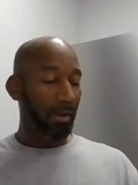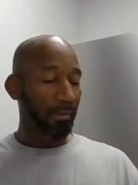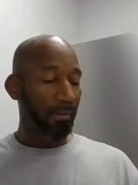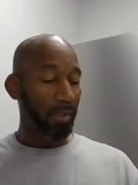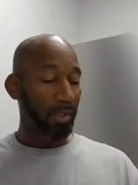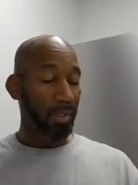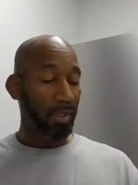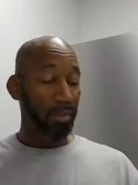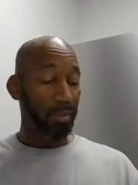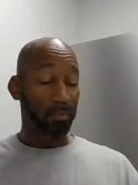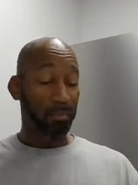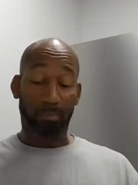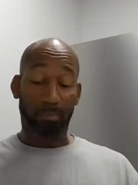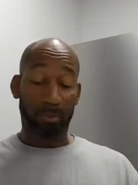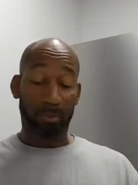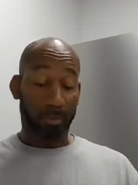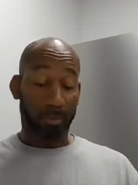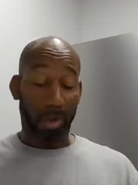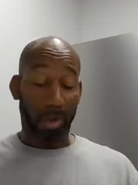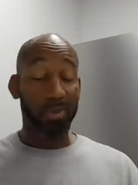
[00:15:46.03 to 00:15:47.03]
Because
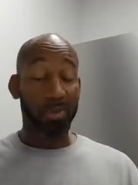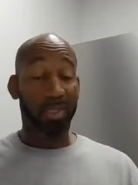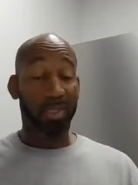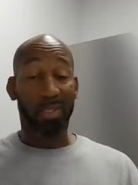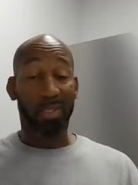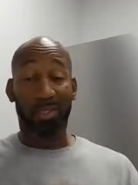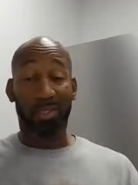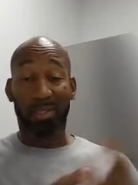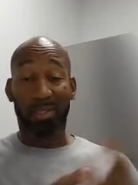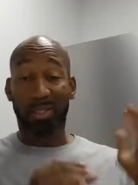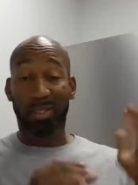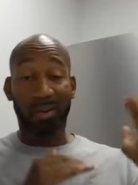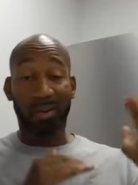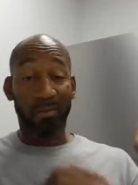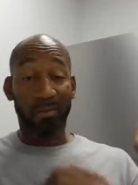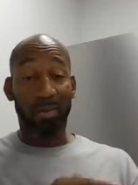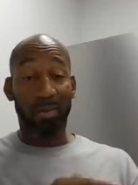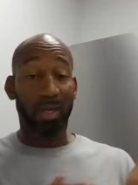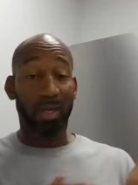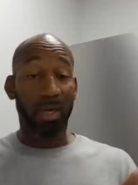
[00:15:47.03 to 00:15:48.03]
the Bible says the
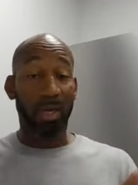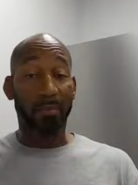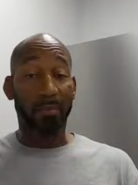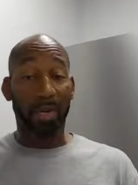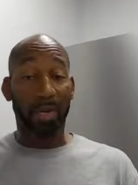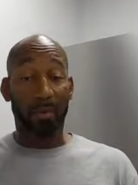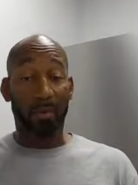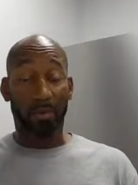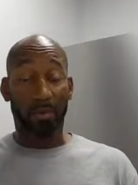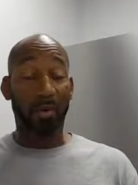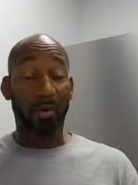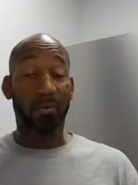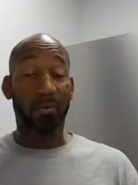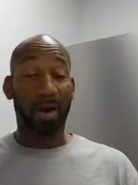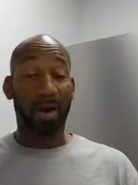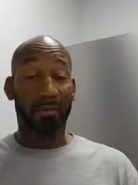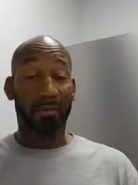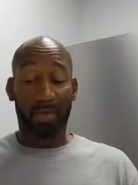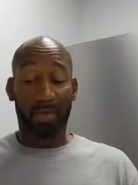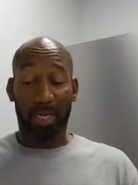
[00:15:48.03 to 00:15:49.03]
devil's going to come down with great
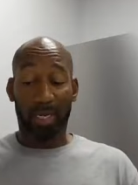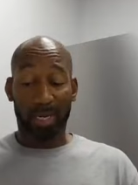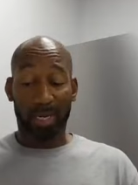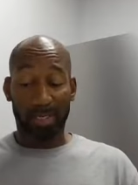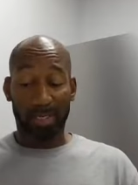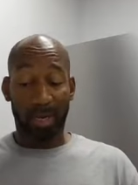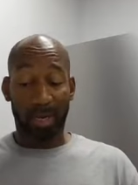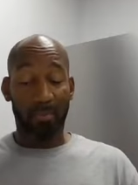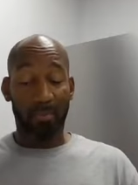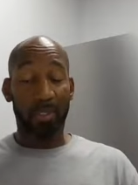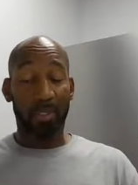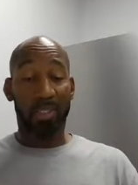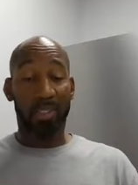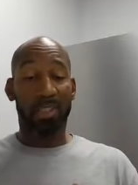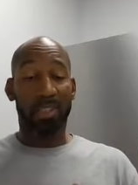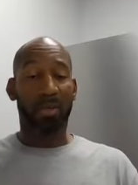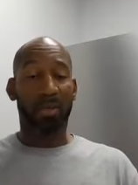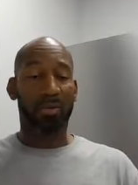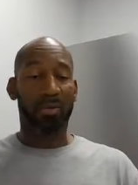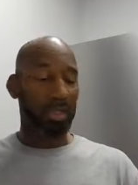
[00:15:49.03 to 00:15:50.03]
wrath in the last hour because
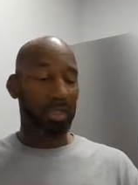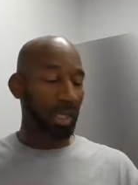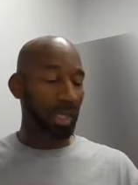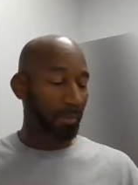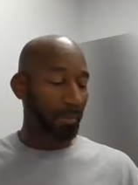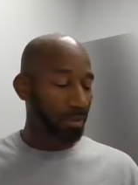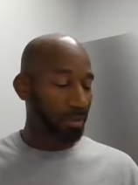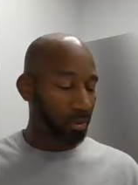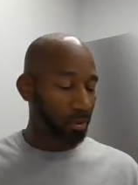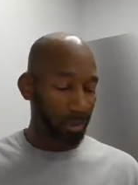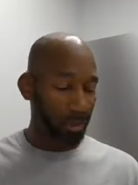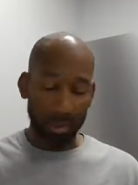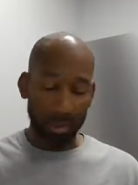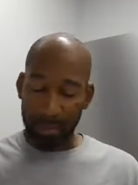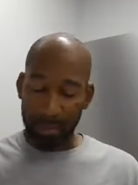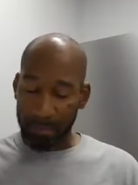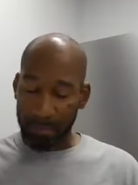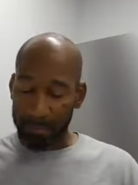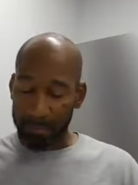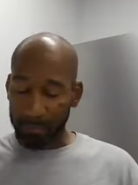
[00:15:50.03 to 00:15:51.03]
he knows his time is short.
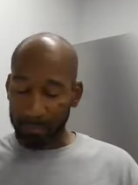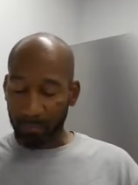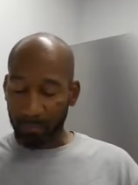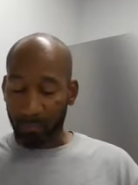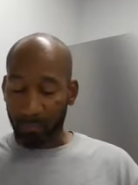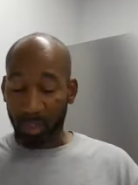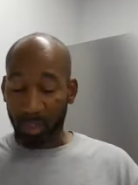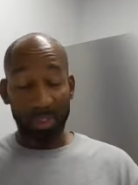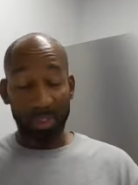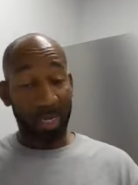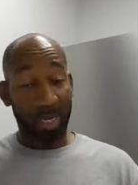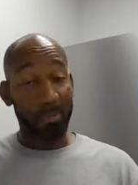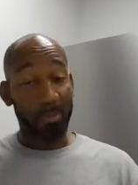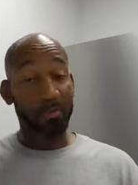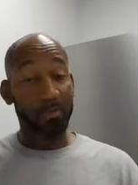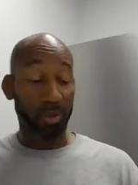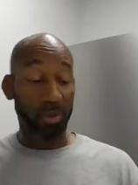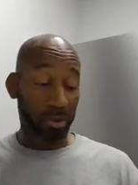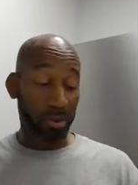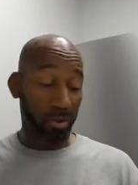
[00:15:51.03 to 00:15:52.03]
His time
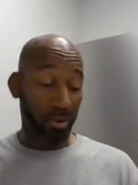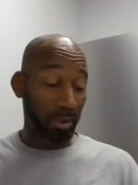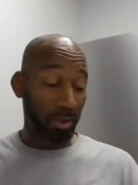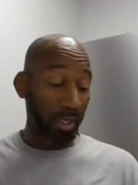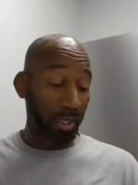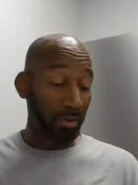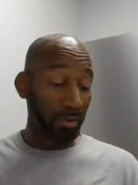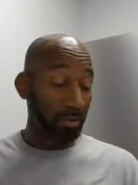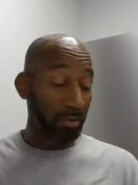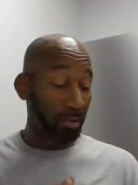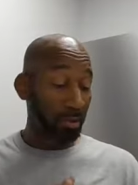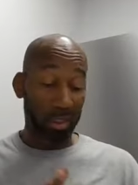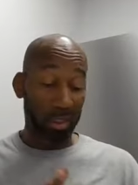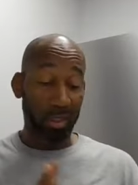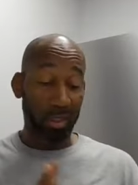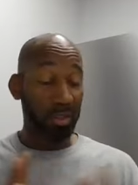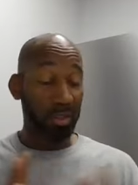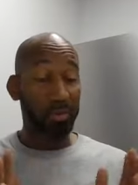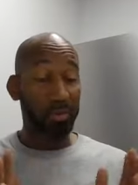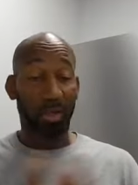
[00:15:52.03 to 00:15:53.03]
is real short now.
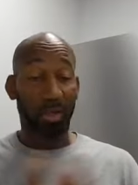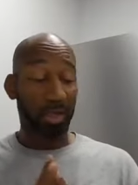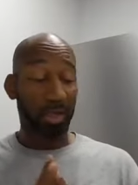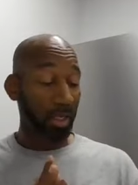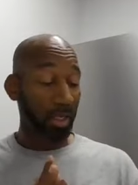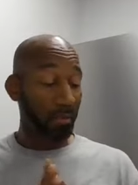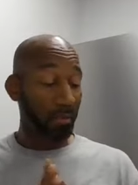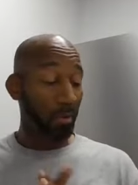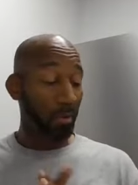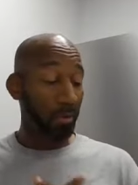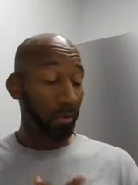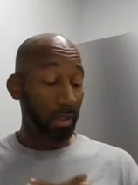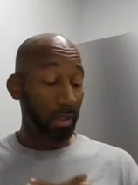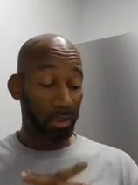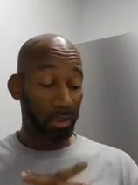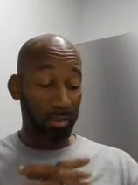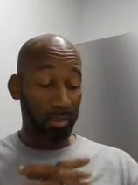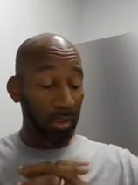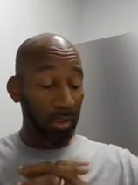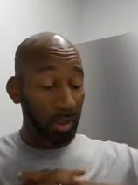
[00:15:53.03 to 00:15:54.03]
Jesus could return at any moment
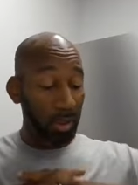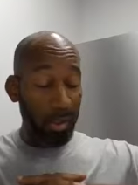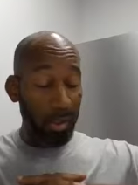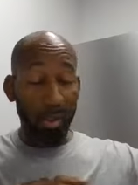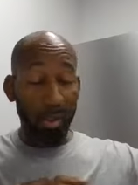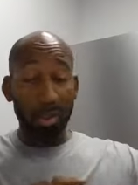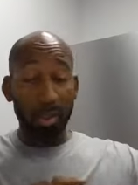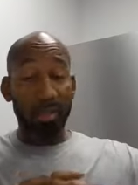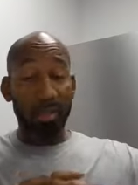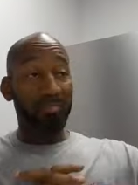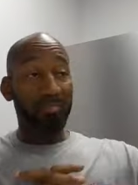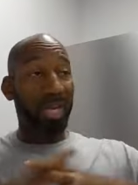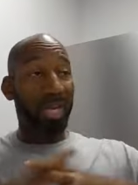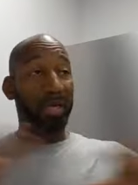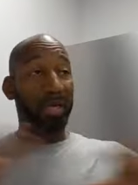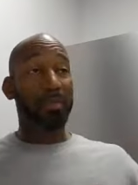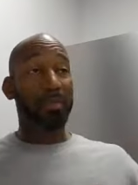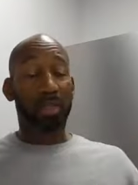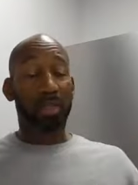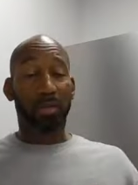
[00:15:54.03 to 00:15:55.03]
because
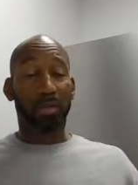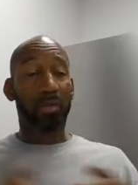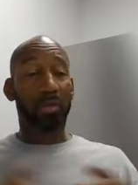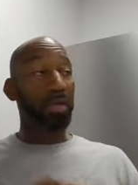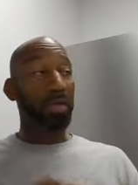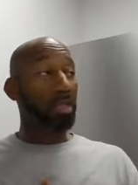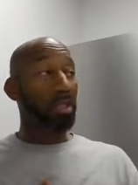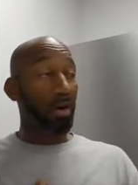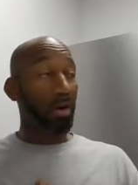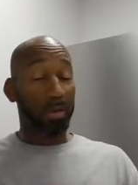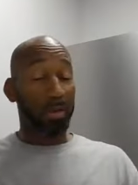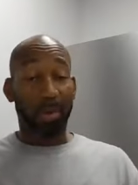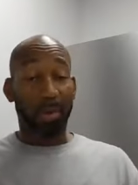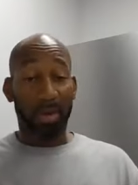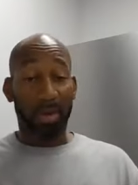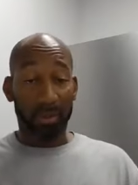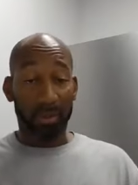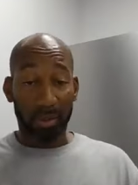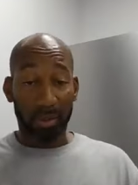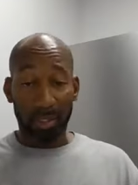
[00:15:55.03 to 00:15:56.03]
80% of the world has already
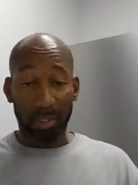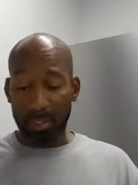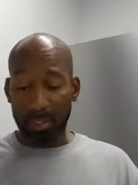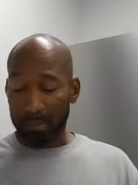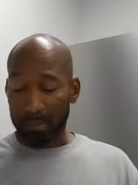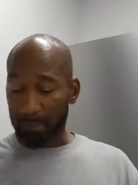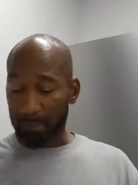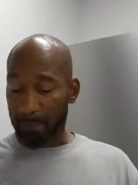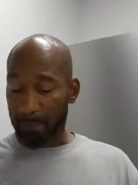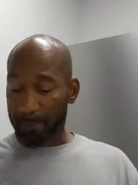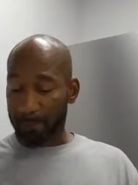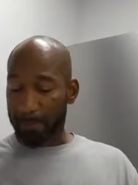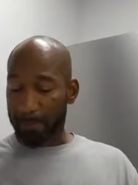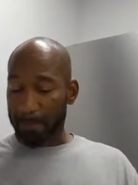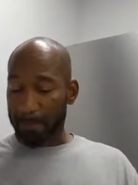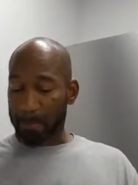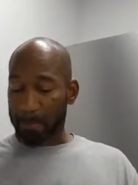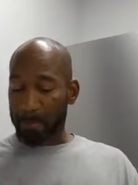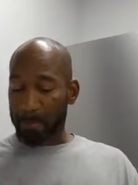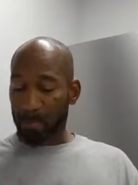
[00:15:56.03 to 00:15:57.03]
bowed their knee. So,
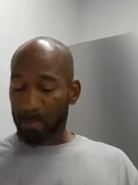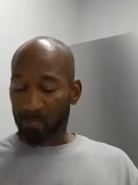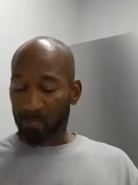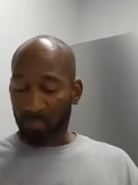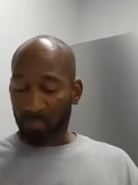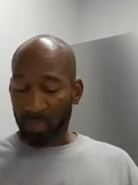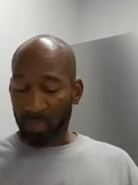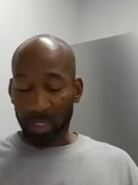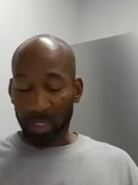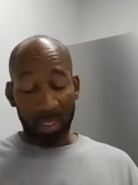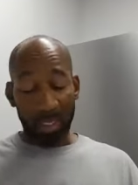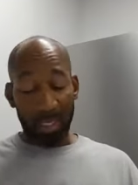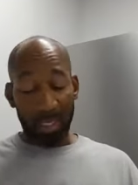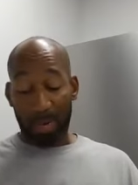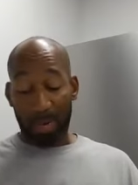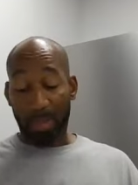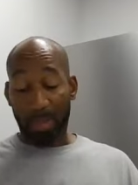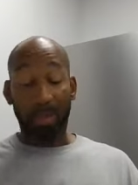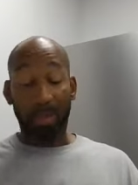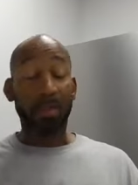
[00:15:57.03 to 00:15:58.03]
and again,
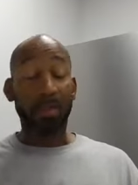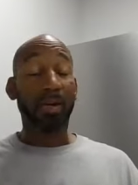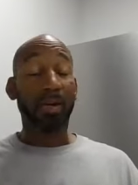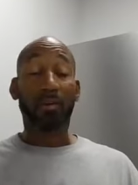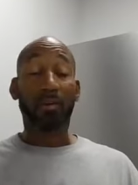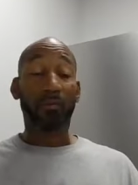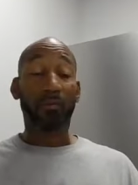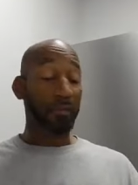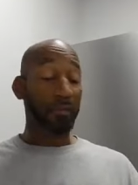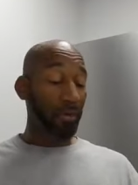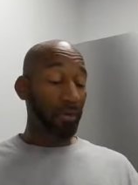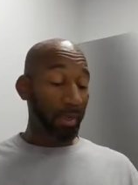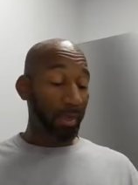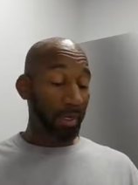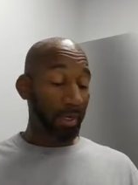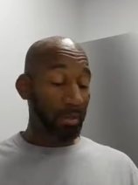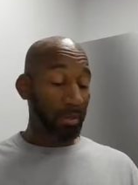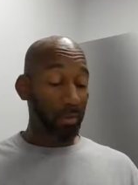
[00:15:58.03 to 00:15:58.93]
I'm not, I don't fear man.